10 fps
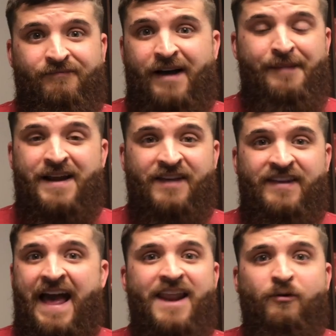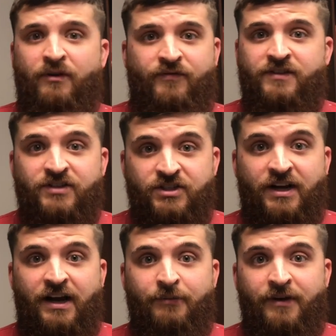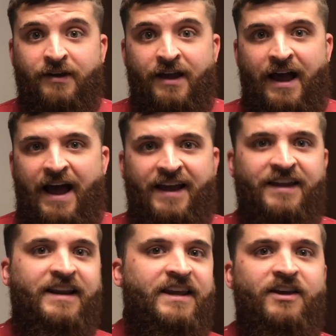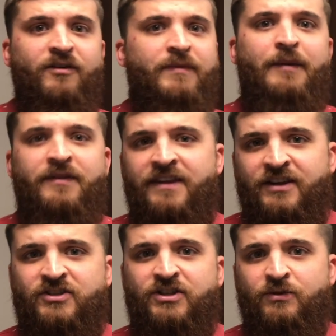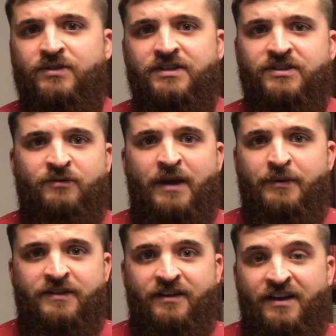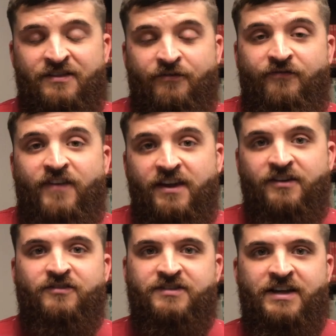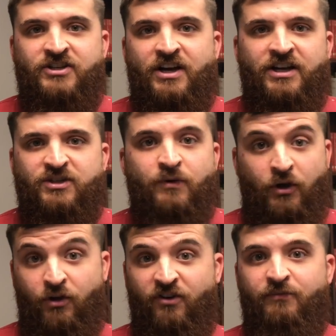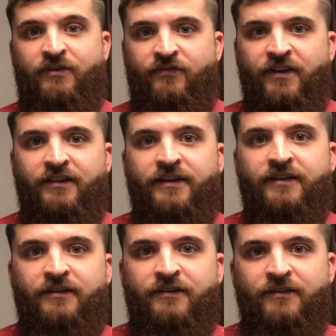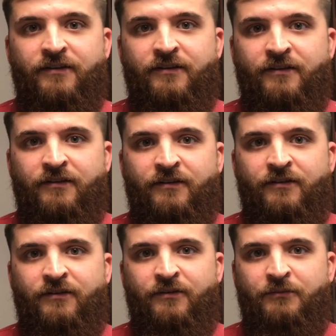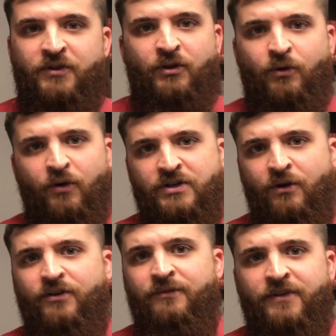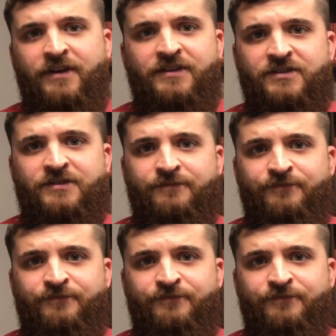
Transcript: I'm not even adequate for this job. I can hear maybe the excuses or maybe the fears that Joshua could have been feeling. But the Lord told him this.